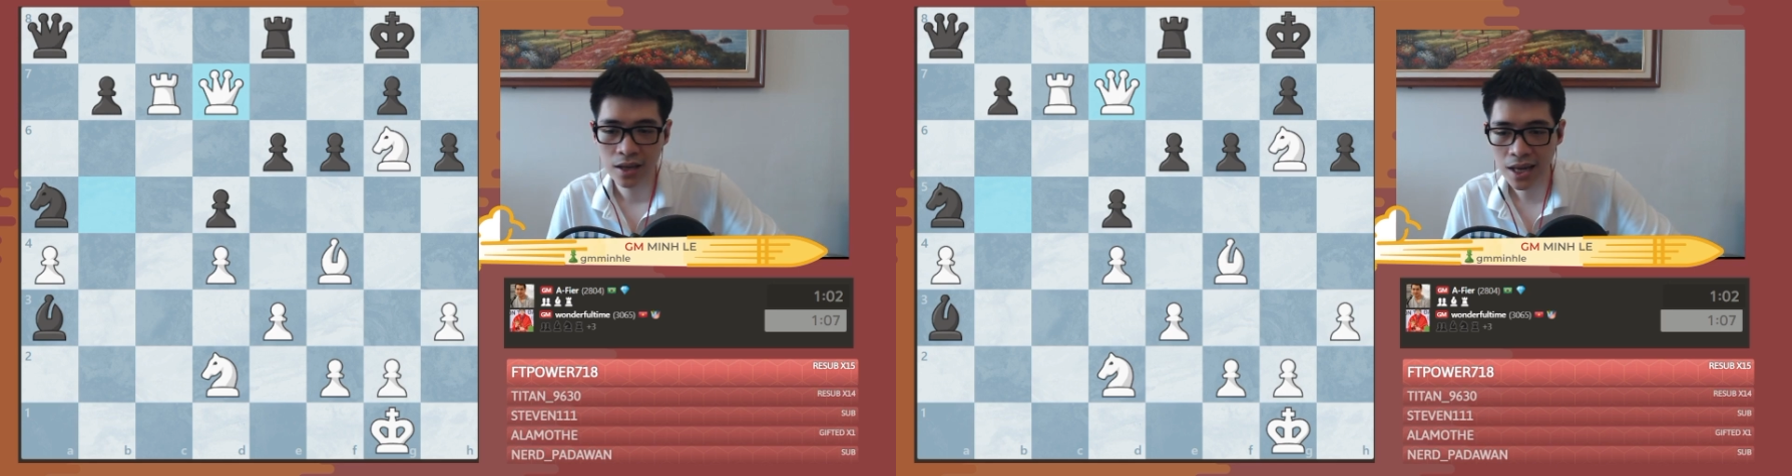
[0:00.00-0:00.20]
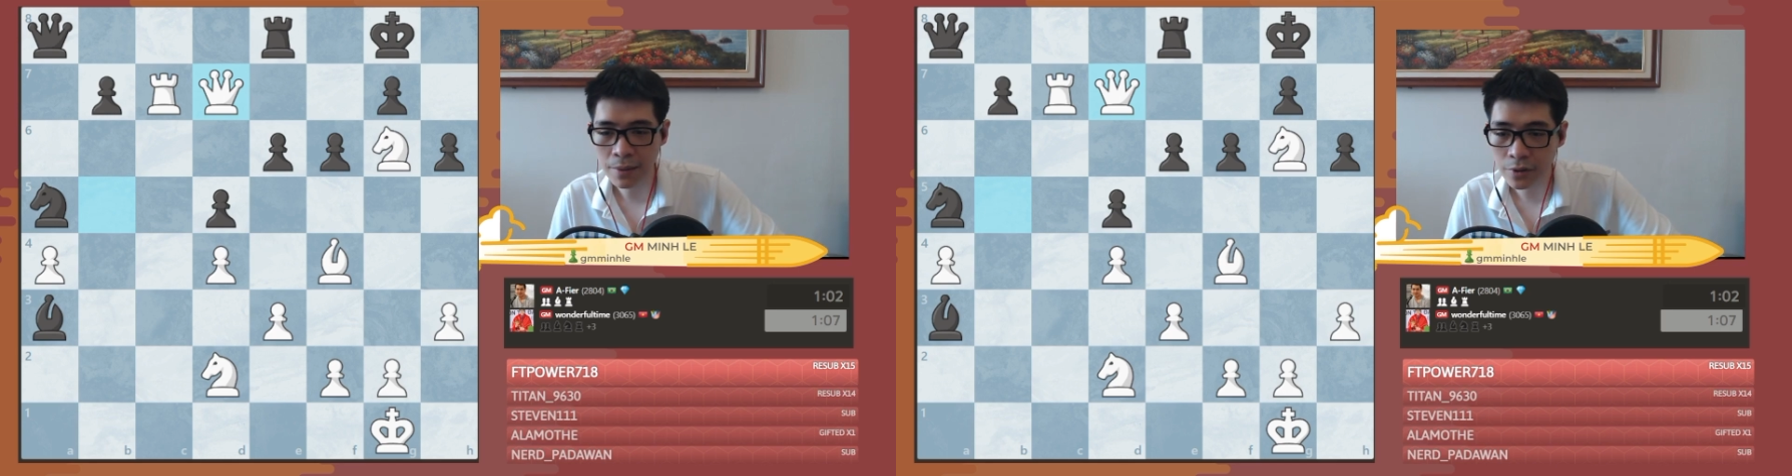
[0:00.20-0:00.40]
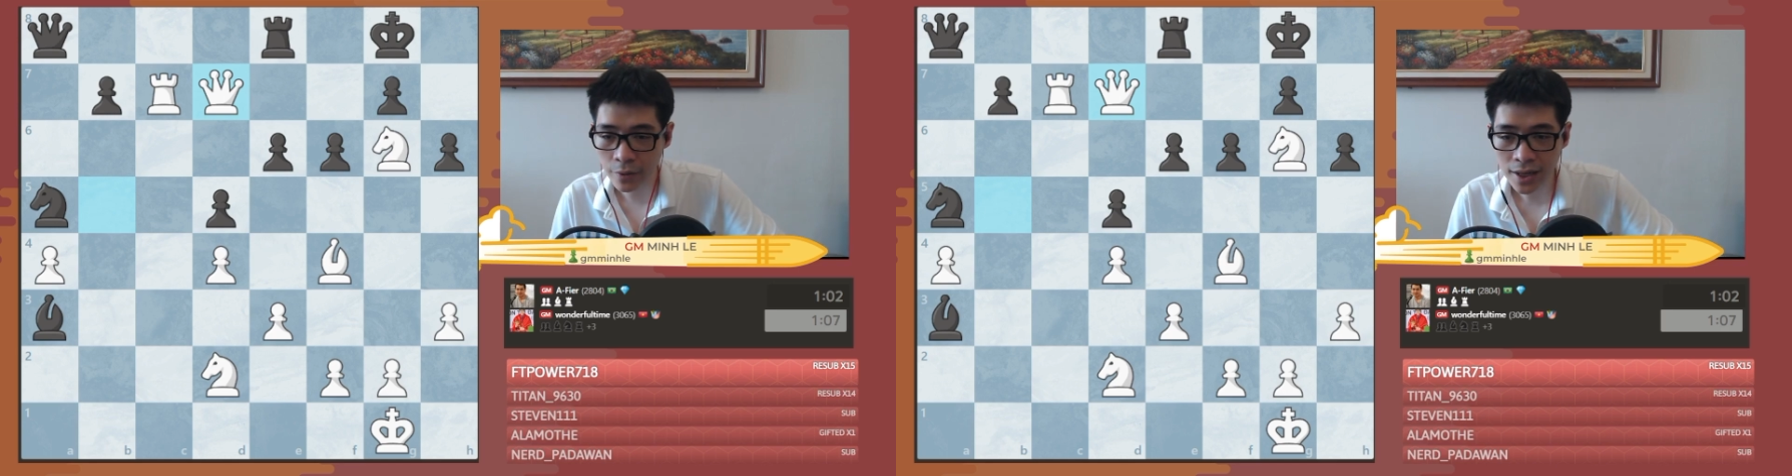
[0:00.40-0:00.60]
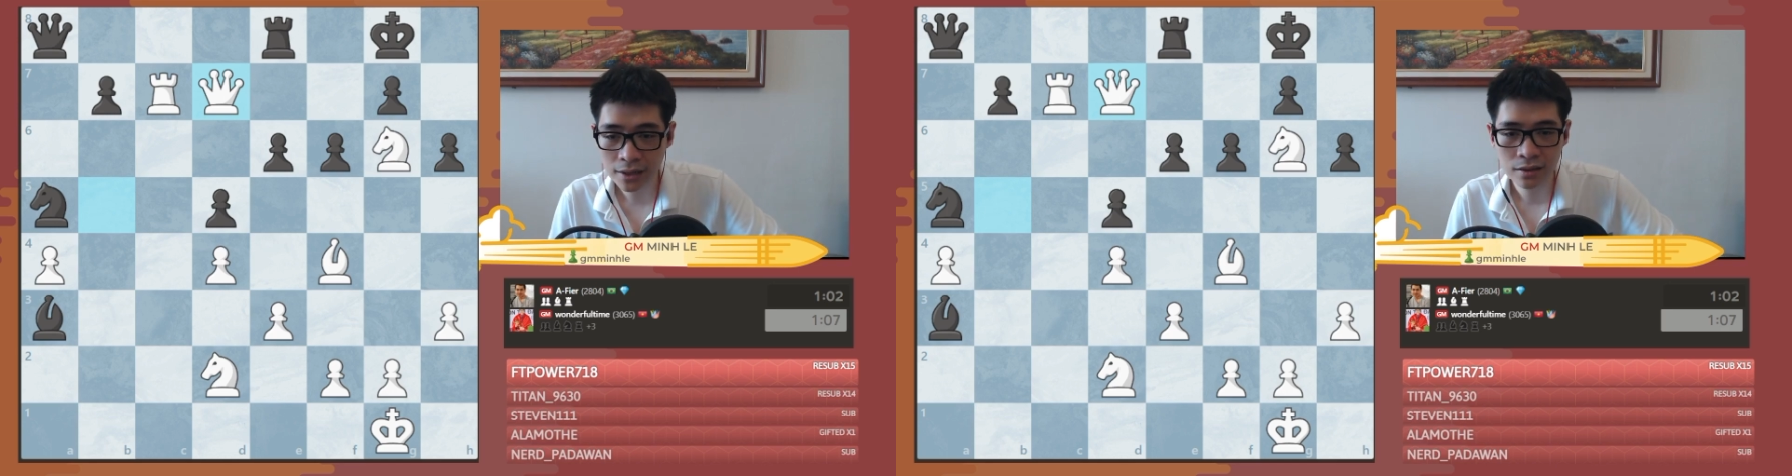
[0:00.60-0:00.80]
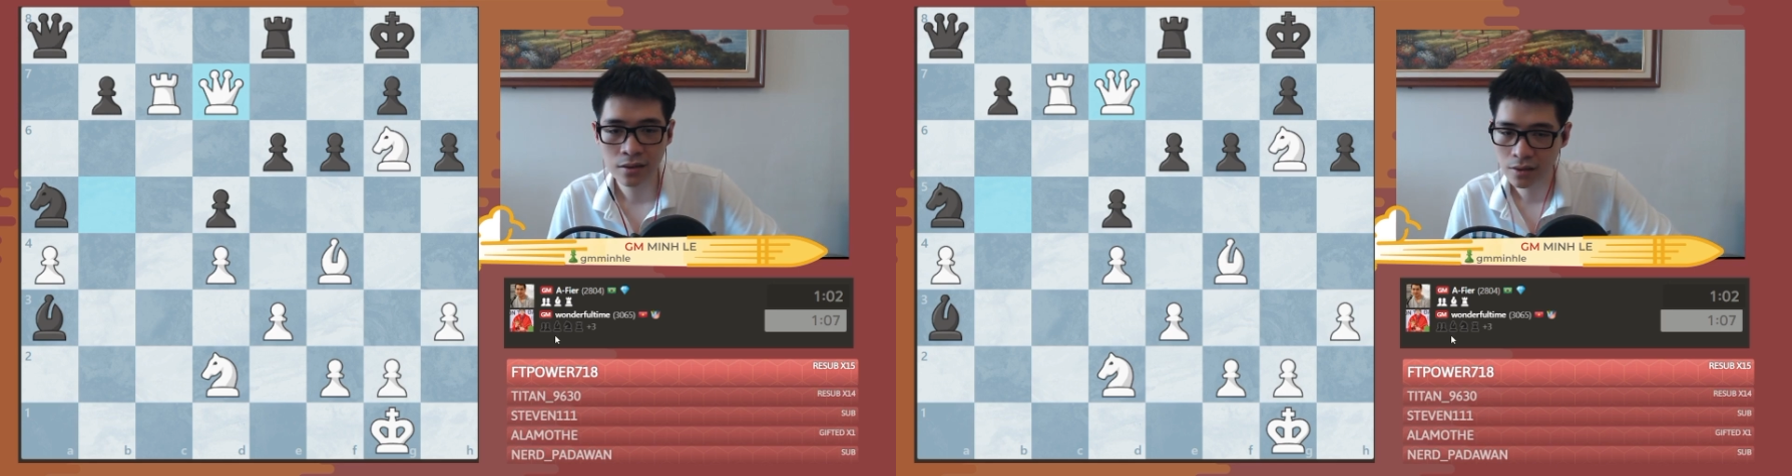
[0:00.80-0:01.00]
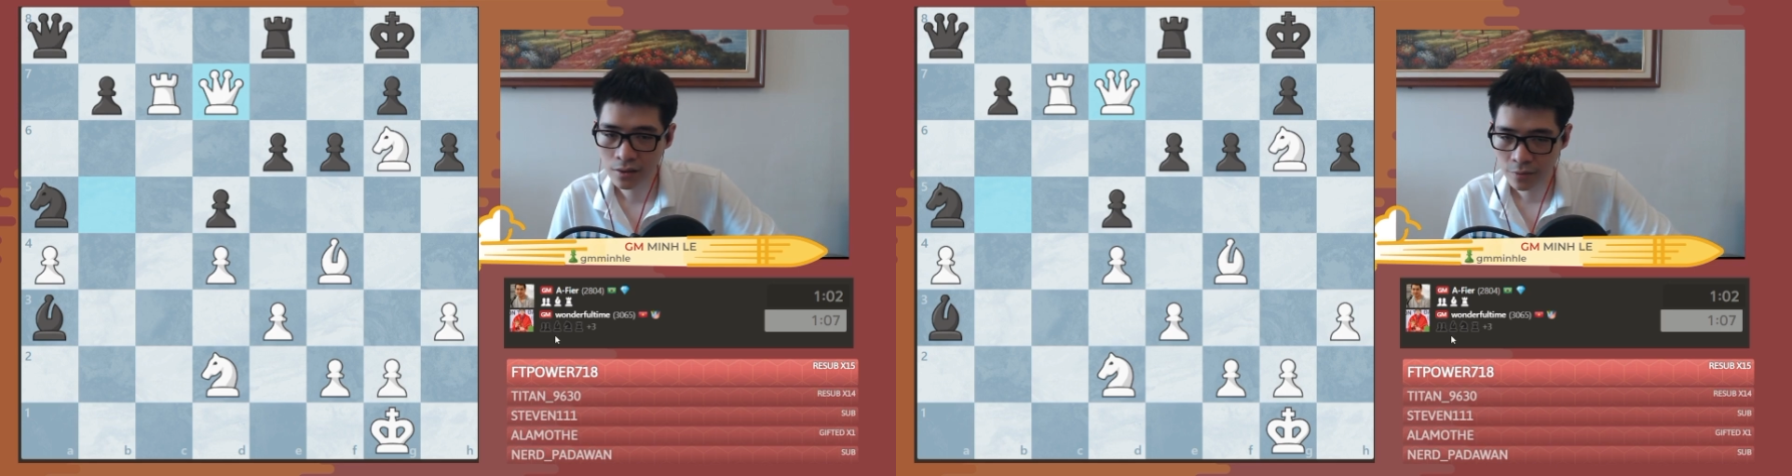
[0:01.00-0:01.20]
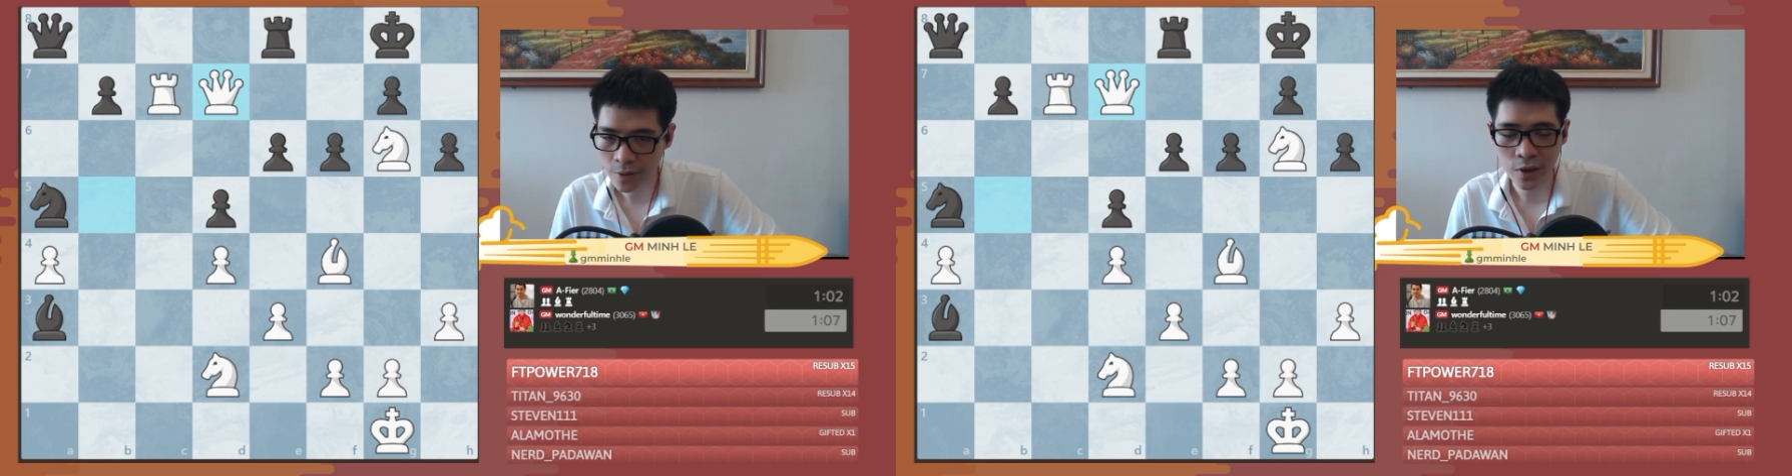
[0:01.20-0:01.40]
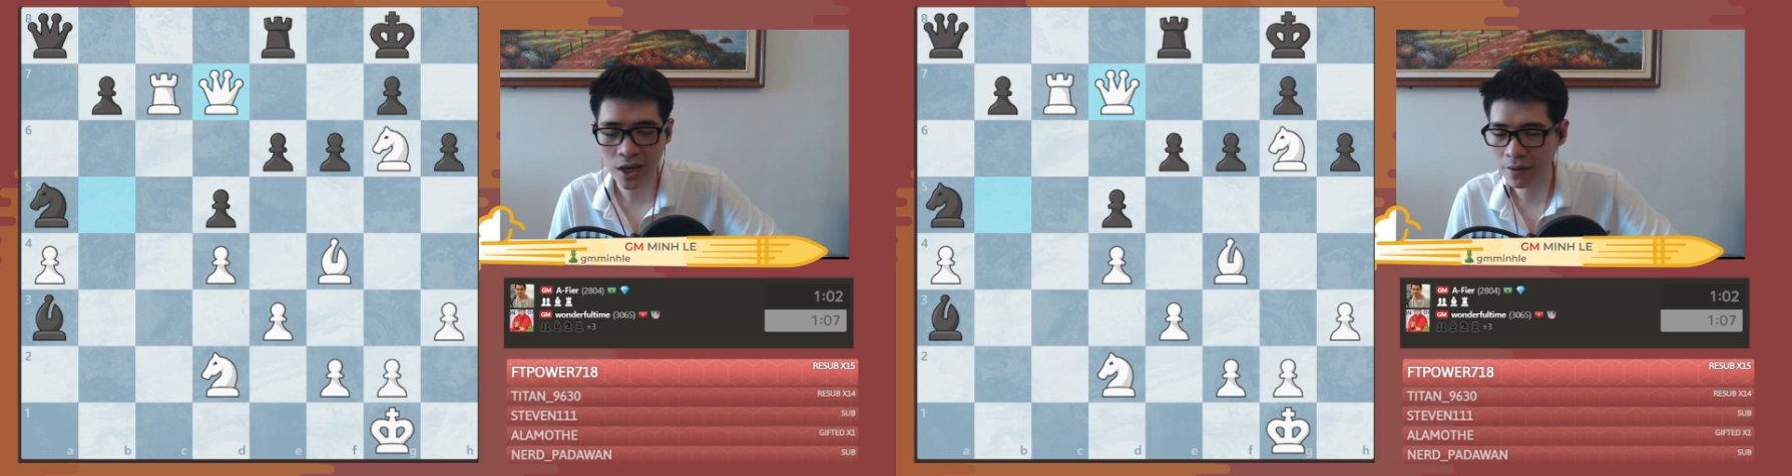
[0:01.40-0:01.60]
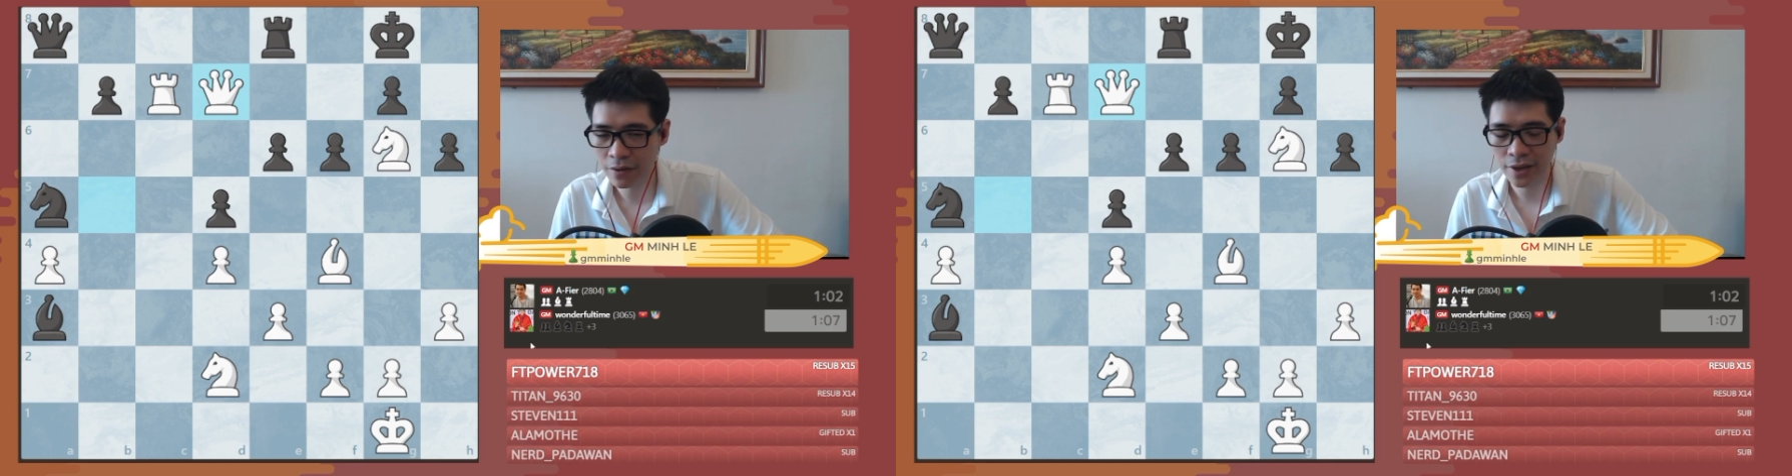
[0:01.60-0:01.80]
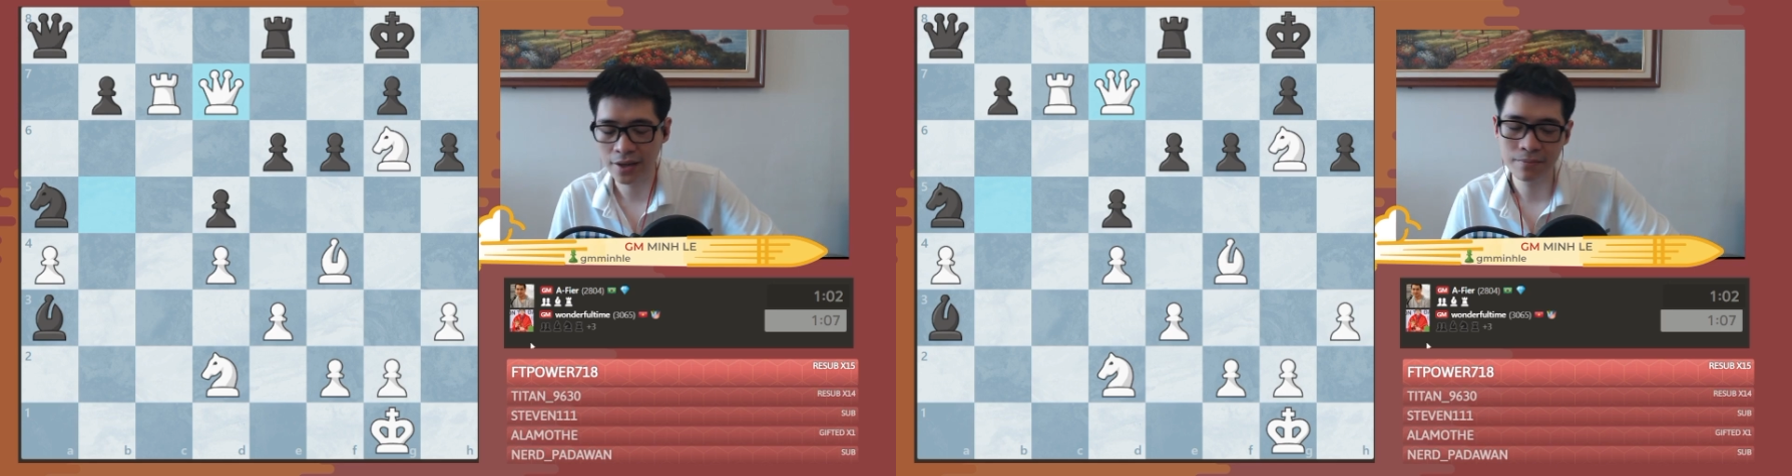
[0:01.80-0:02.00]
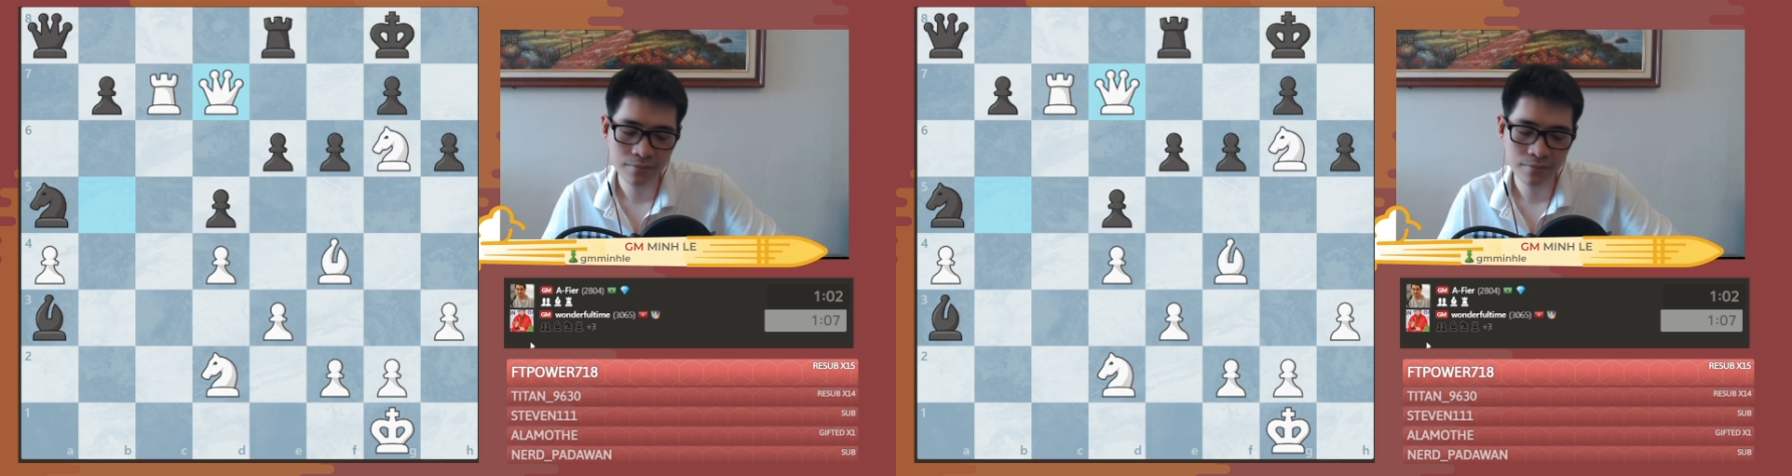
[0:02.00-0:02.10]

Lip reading: Game 3, 3 point out of 3.